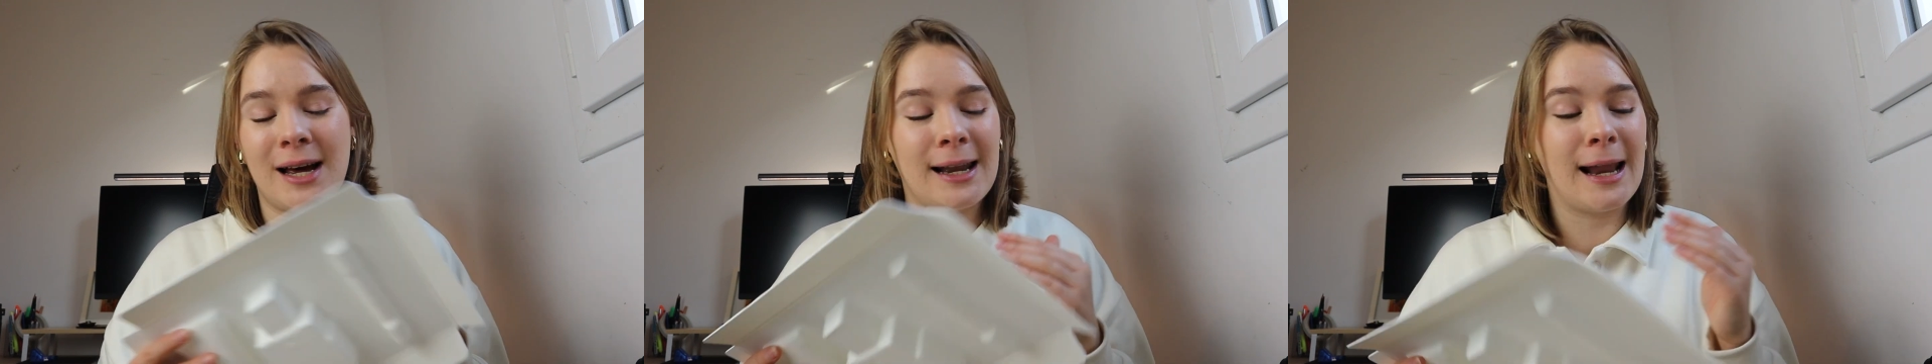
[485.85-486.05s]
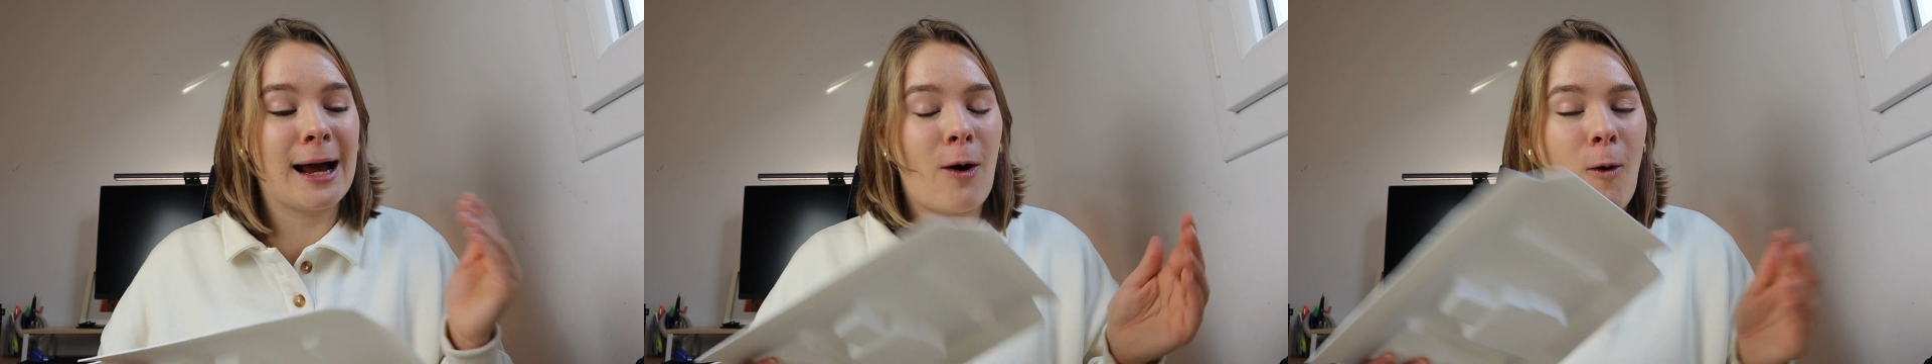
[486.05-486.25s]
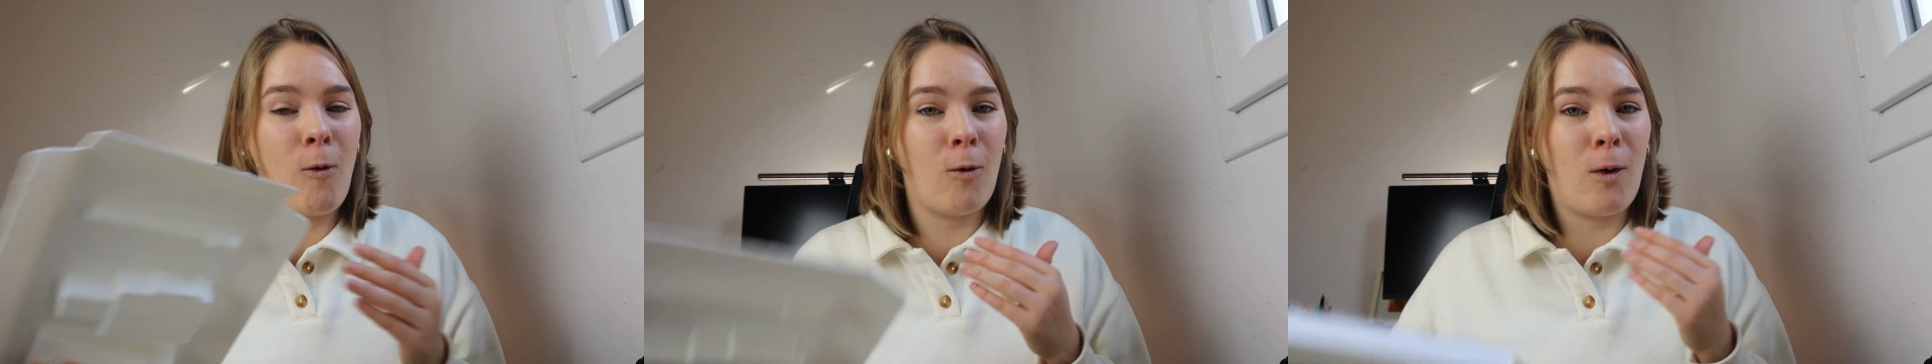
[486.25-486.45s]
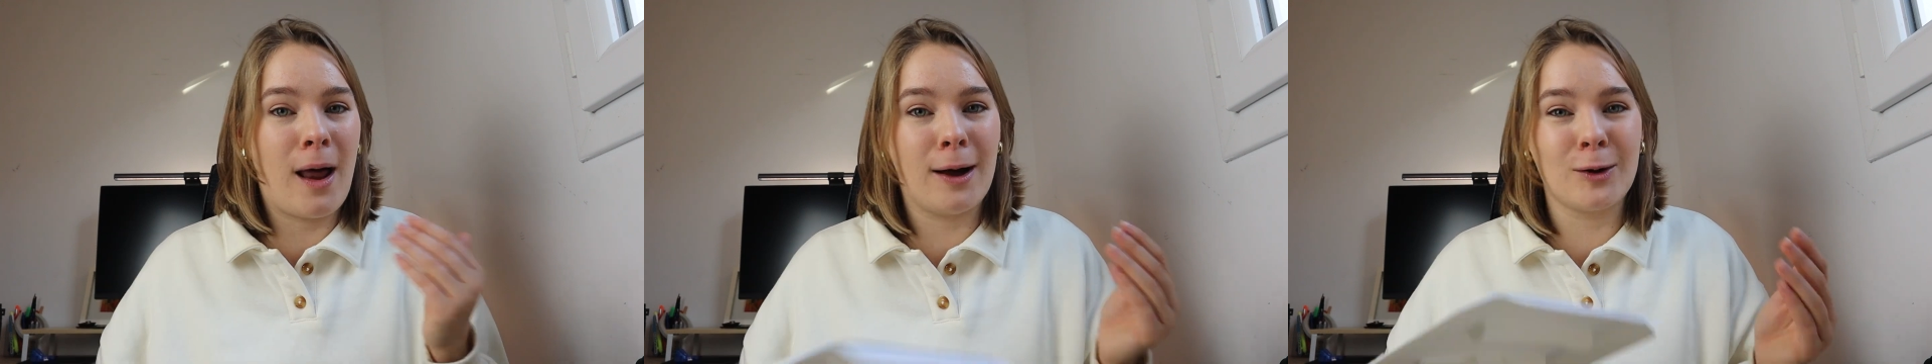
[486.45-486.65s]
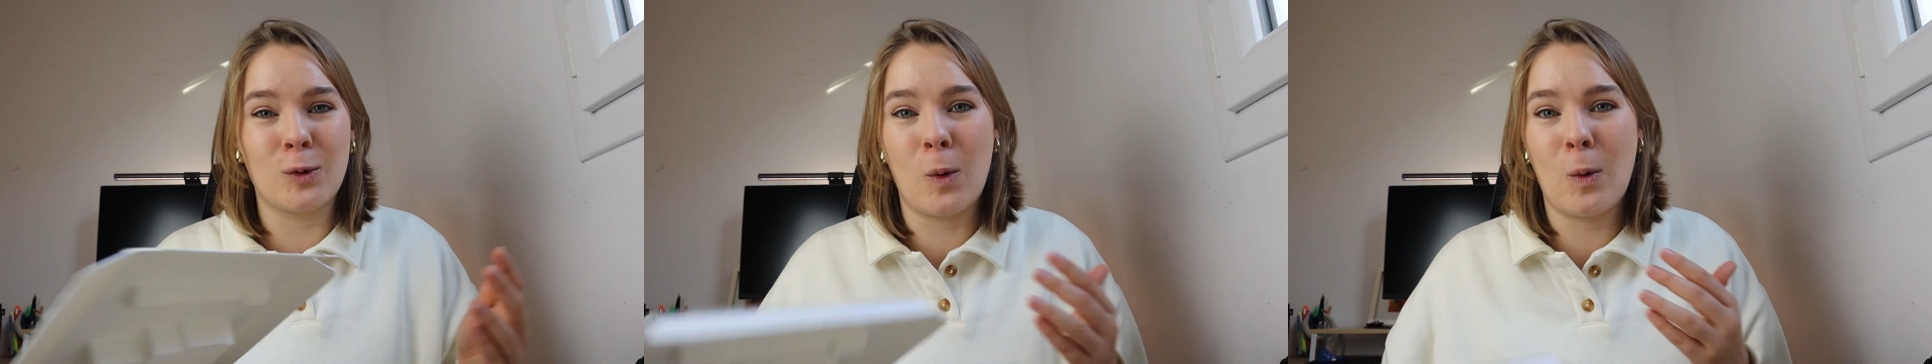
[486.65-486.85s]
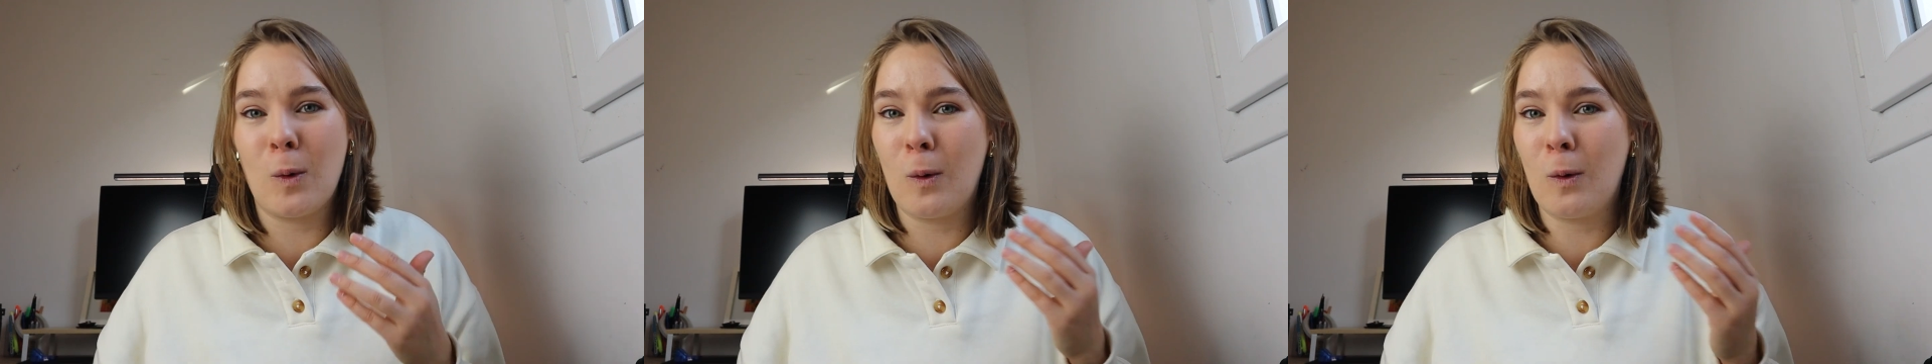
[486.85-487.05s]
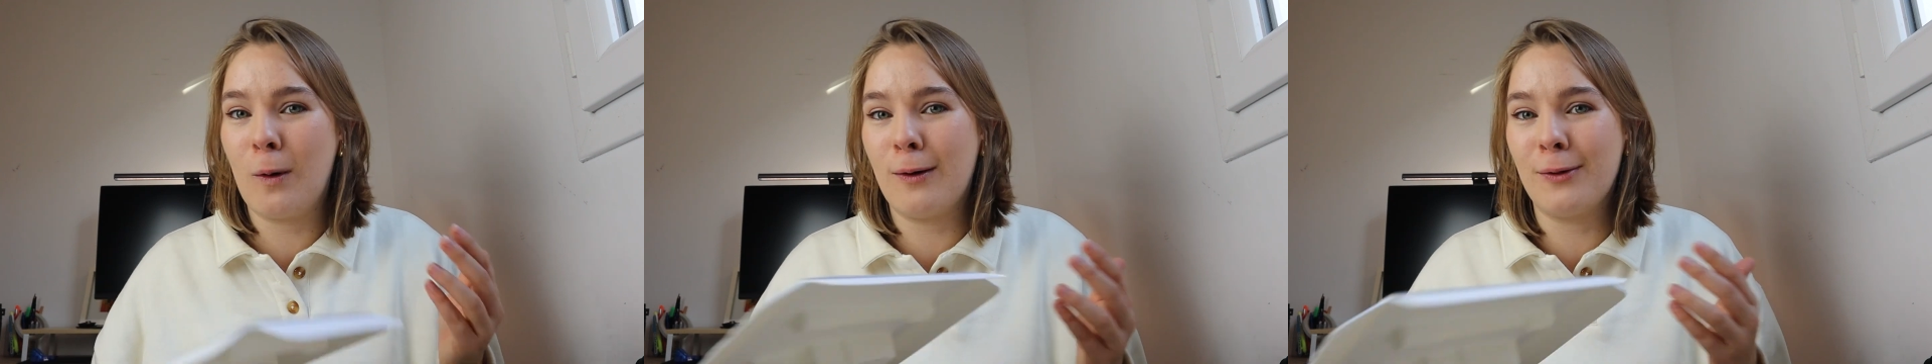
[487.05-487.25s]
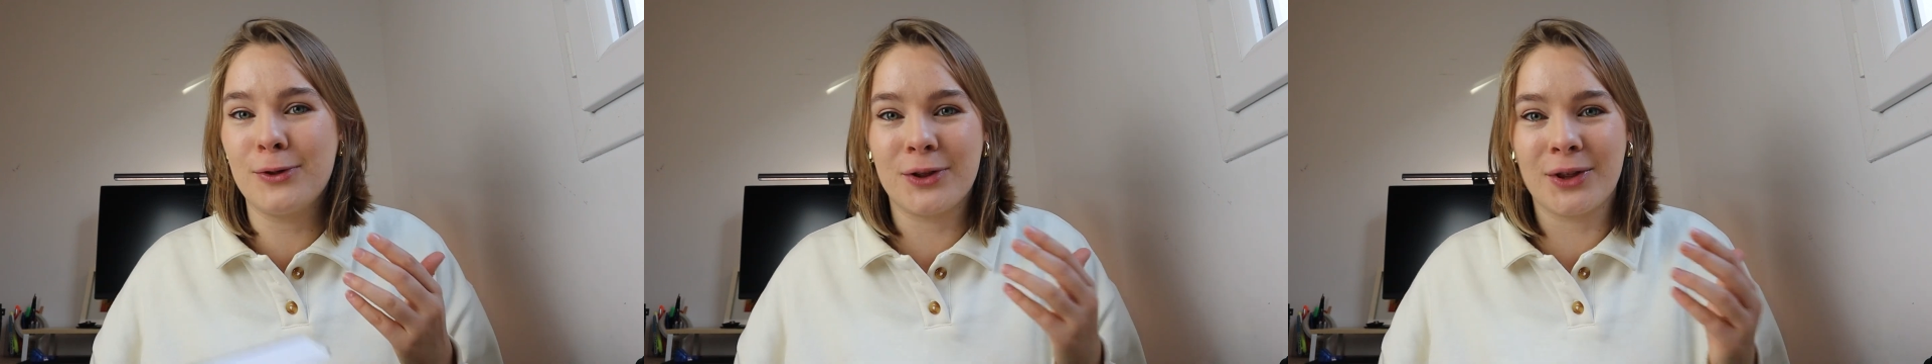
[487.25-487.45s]
I like haul out
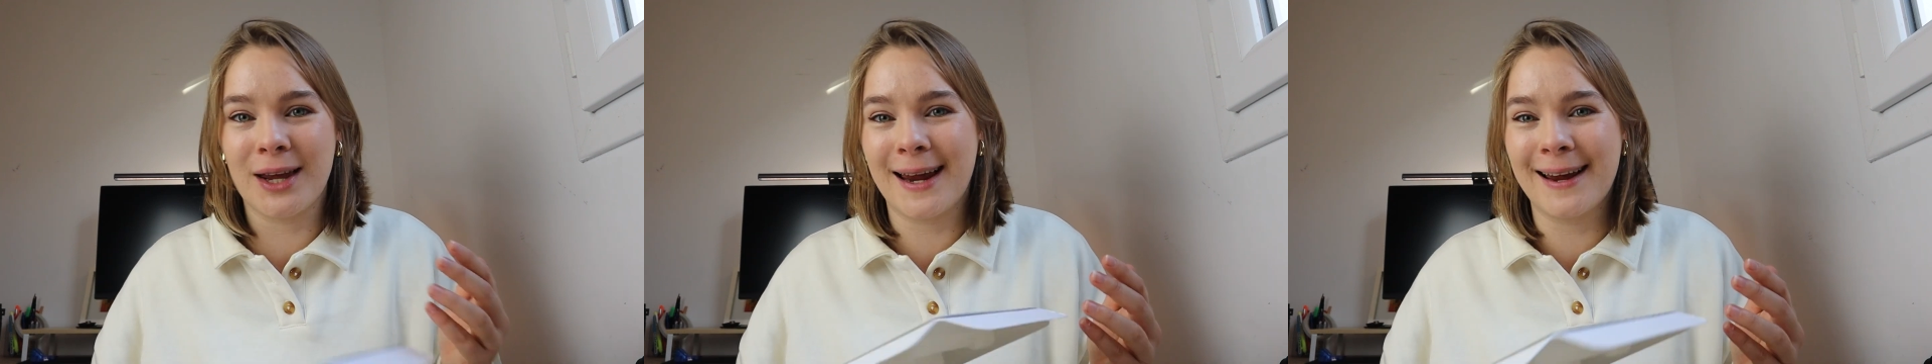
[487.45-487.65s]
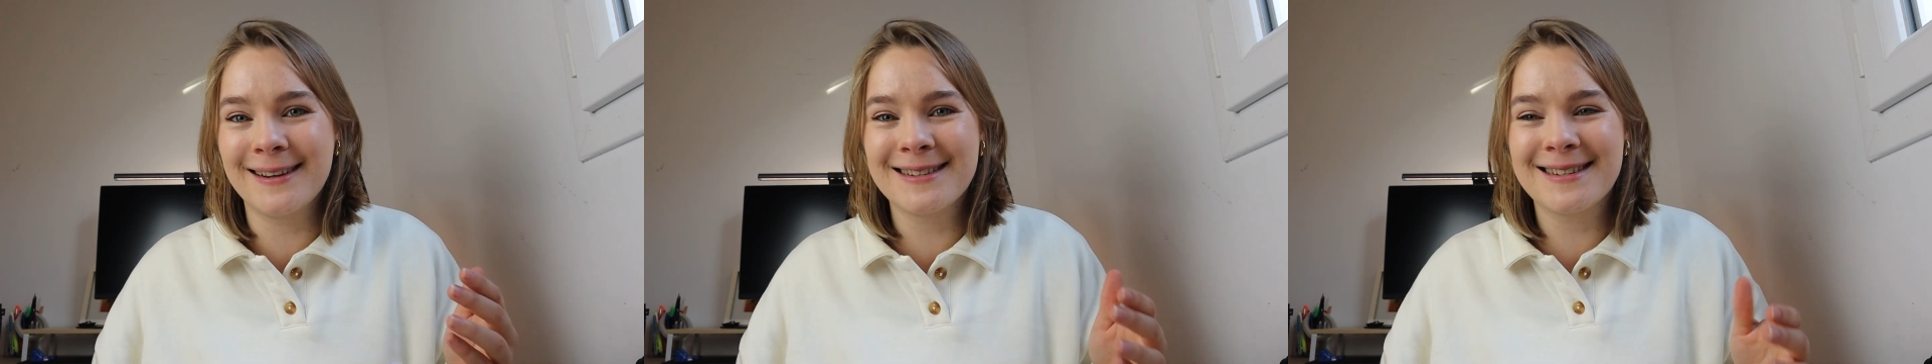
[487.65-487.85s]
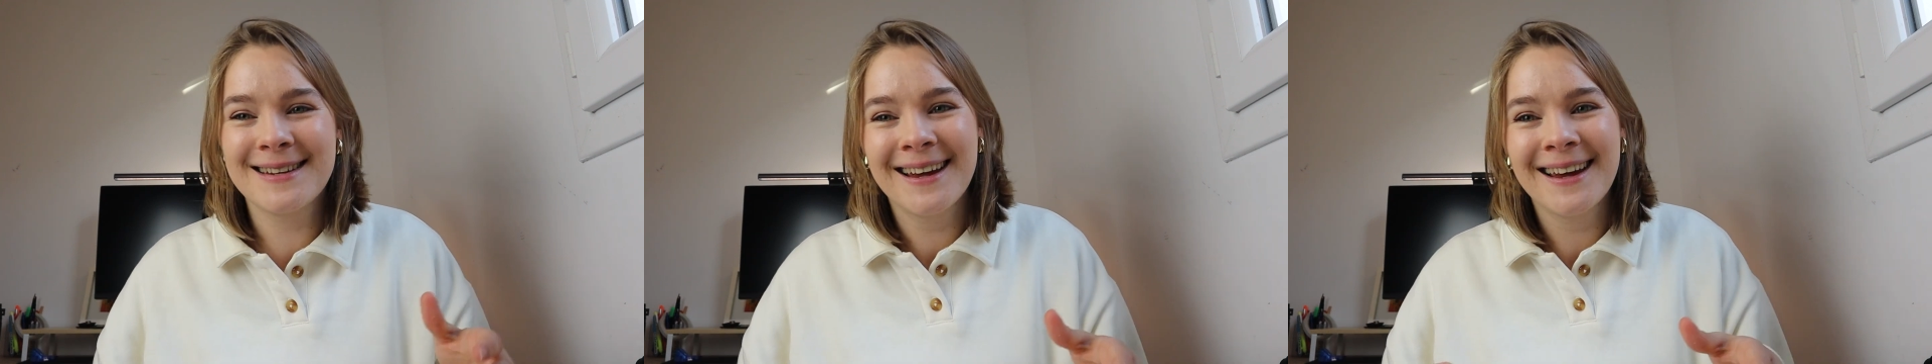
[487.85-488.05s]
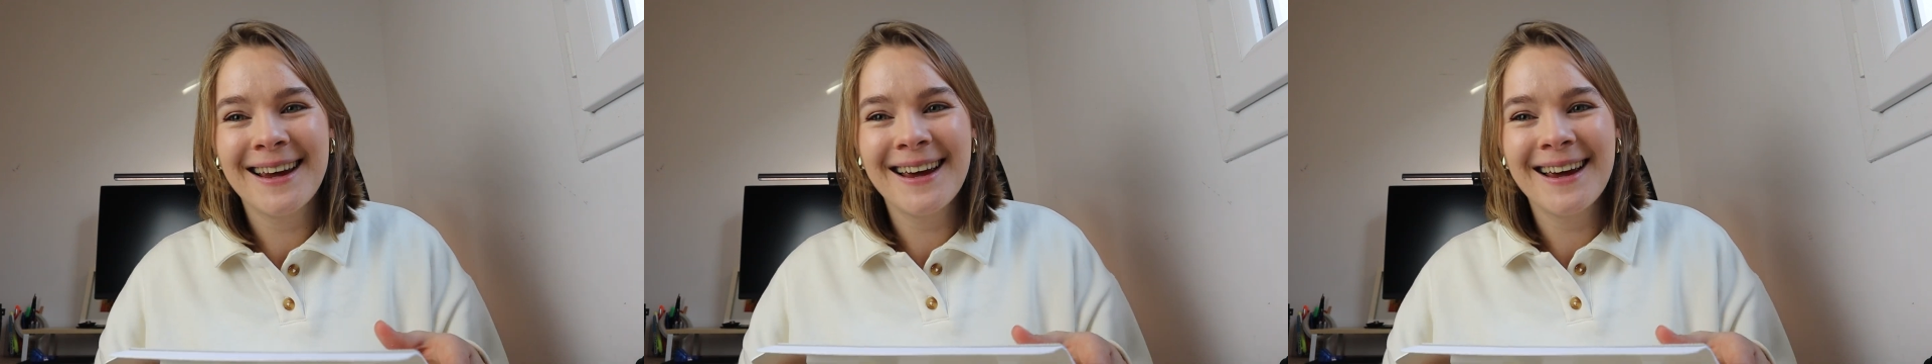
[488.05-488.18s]
all the things.